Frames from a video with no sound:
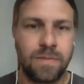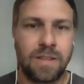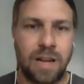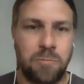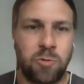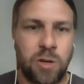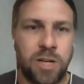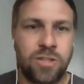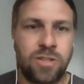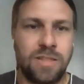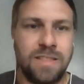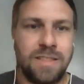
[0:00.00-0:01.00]

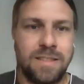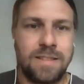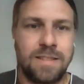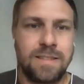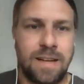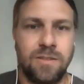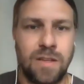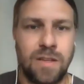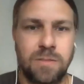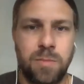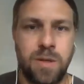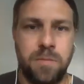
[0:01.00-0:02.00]
calibration inside the
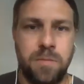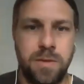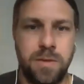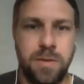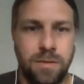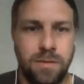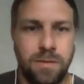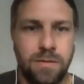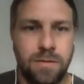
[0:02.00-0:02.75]
experiment. Right?